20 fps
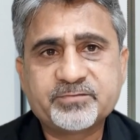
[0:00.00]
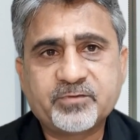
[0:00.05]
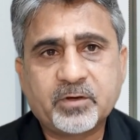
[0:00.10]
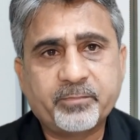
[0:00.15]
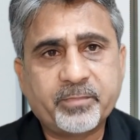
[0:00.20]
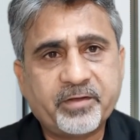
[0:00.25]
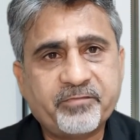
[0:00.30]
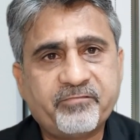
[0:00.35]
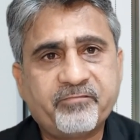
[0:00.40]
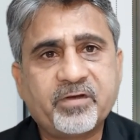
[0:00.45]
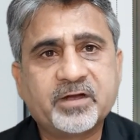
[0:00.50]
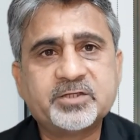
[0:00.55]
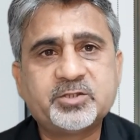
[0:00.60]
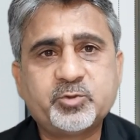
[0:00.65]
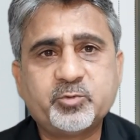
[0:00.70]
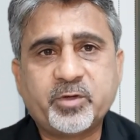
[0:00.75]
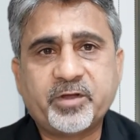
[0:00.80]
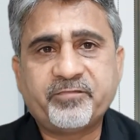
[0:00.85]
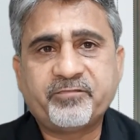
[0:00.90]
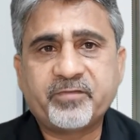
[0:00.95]
From F1
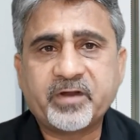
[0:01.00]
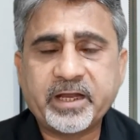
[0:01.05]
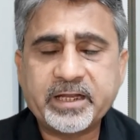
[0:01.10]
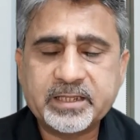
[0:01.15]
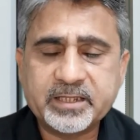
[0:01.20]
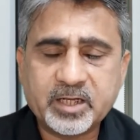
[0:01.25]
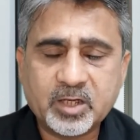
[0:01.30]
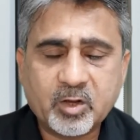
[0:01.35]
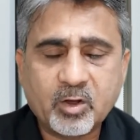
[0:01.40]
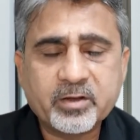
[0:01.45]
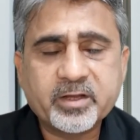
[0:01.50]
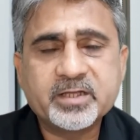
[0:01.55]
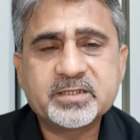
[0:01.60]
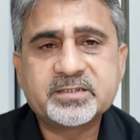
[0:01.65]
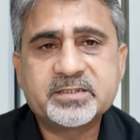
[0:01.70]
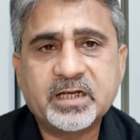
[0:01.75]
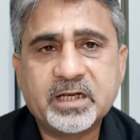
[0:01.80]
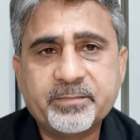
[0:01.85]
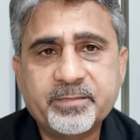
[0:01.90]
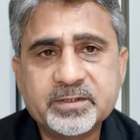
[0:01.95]
to F9, the longest
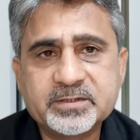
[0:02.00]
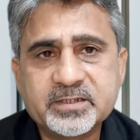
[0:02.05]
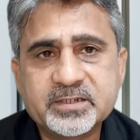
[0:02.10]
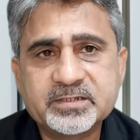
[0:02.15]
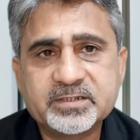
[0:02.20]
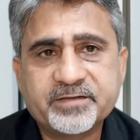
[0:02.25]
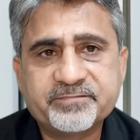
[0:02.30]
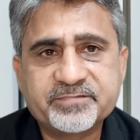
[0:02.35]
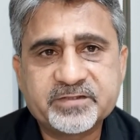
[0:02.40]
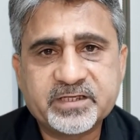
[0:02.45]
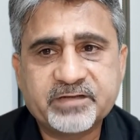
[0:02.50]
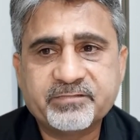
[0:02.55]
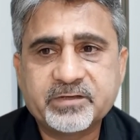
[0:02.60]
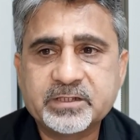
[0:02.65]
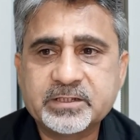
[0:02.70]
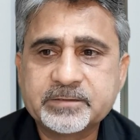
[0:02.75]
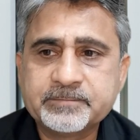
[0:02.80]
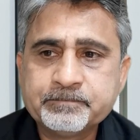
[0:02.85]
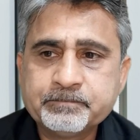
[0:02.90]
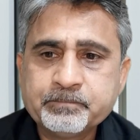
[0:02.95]
syllabus is F7.